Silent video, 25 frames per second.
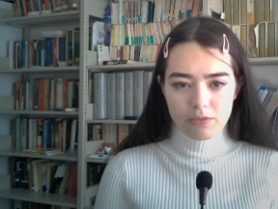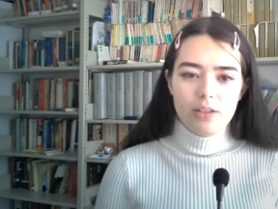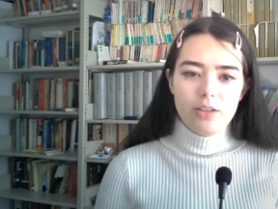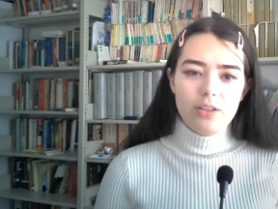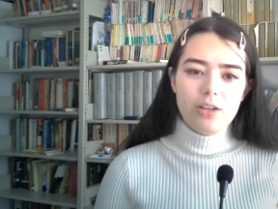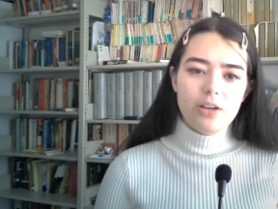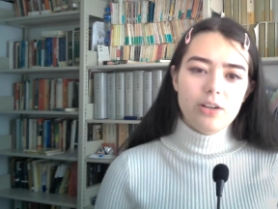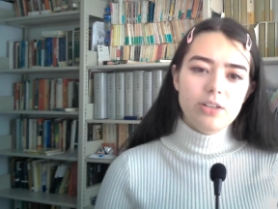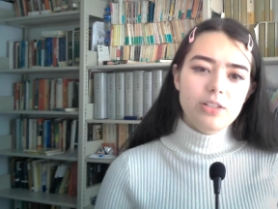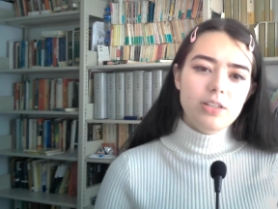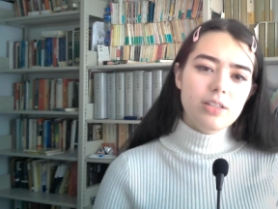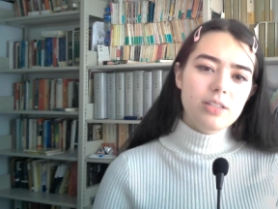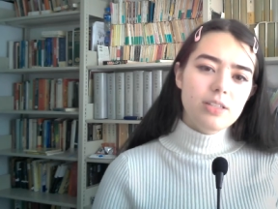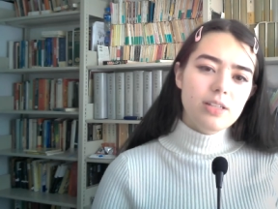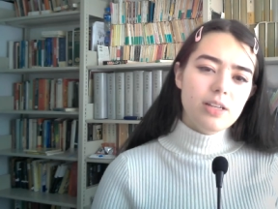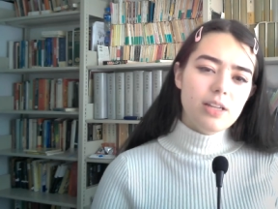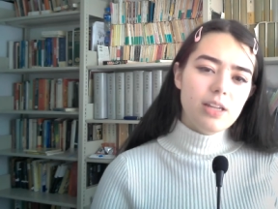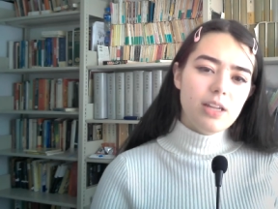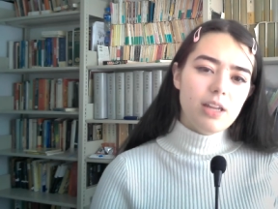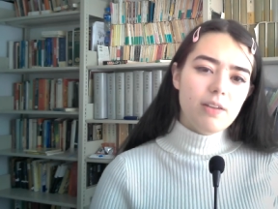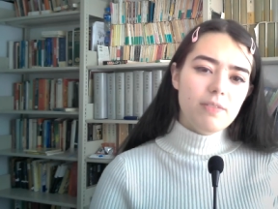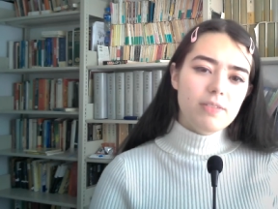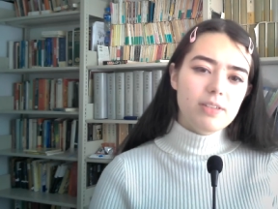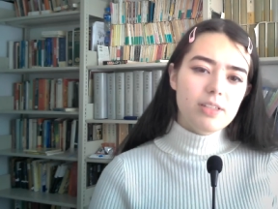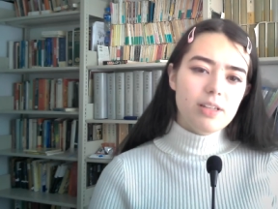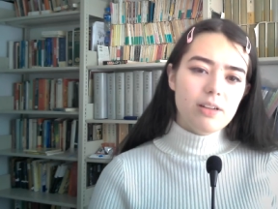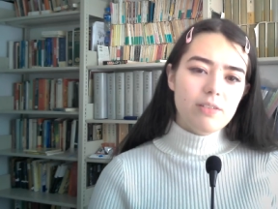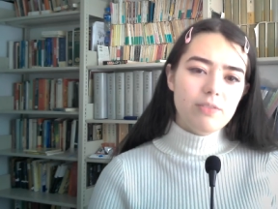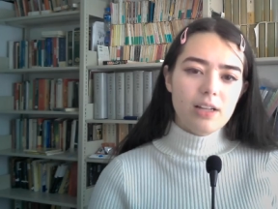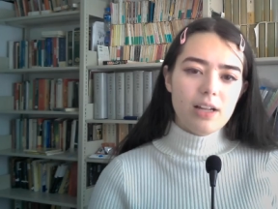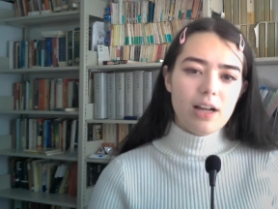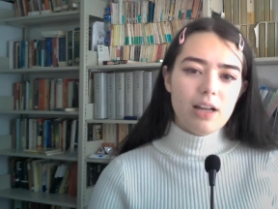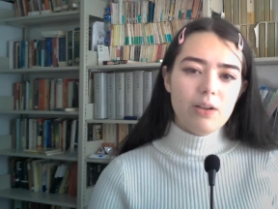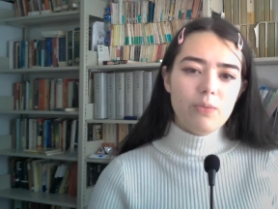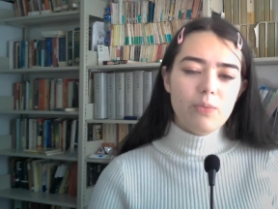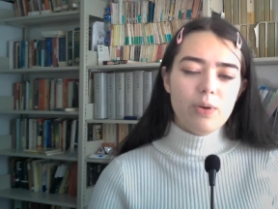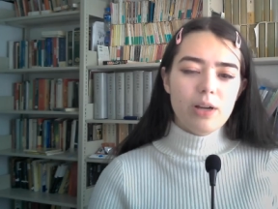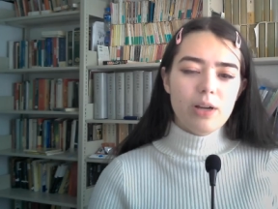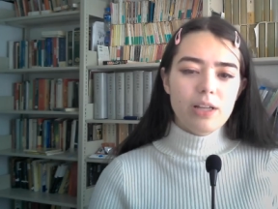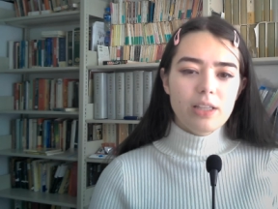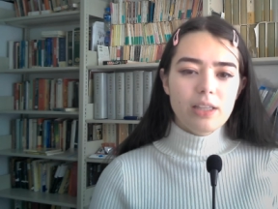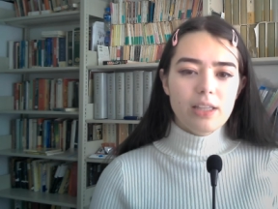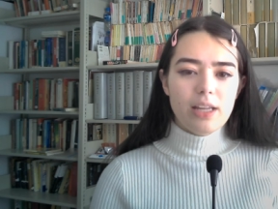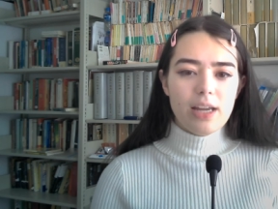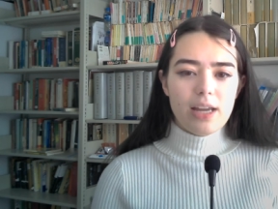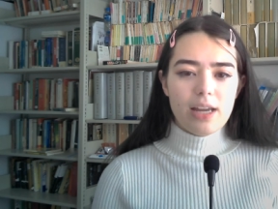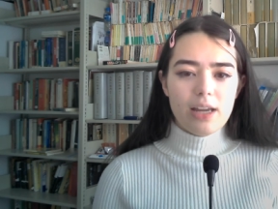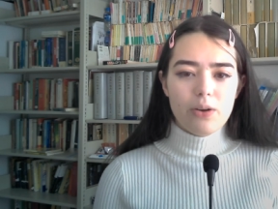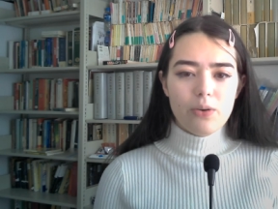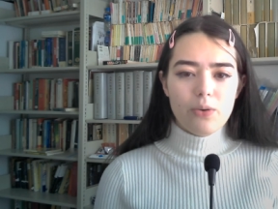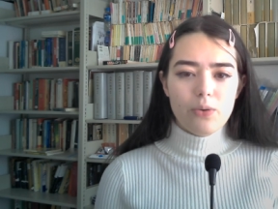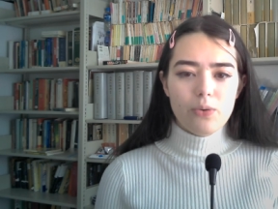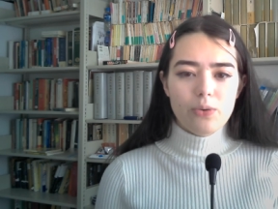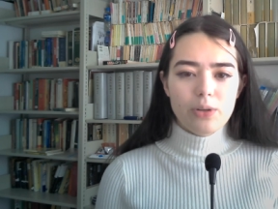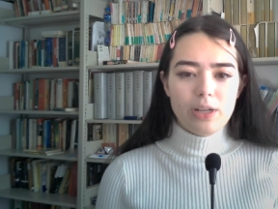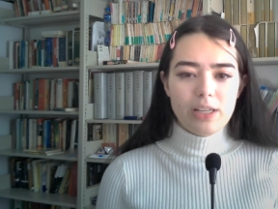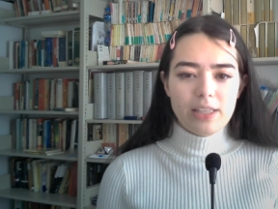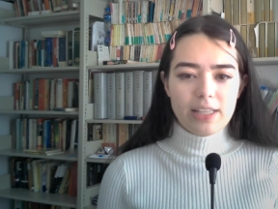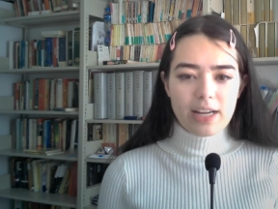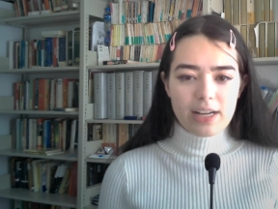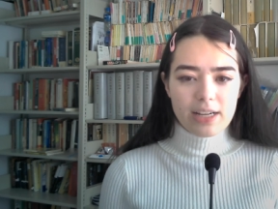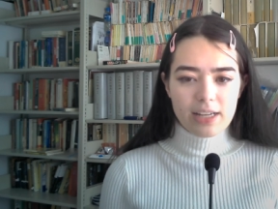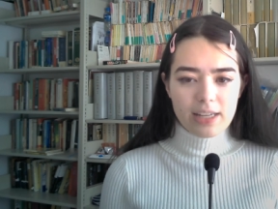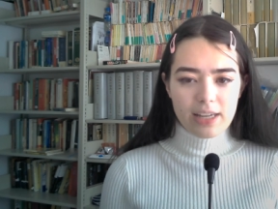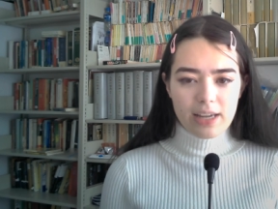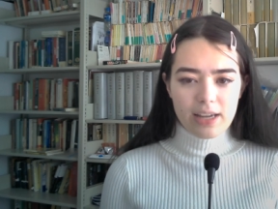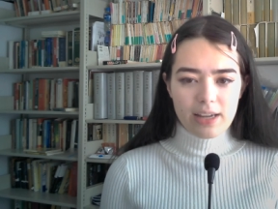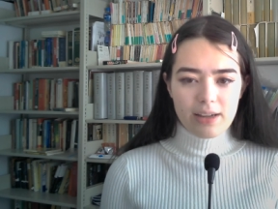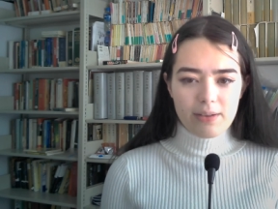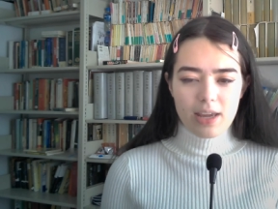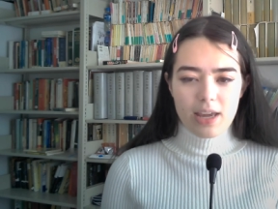The artistic gifts of Kanwatei Onitake,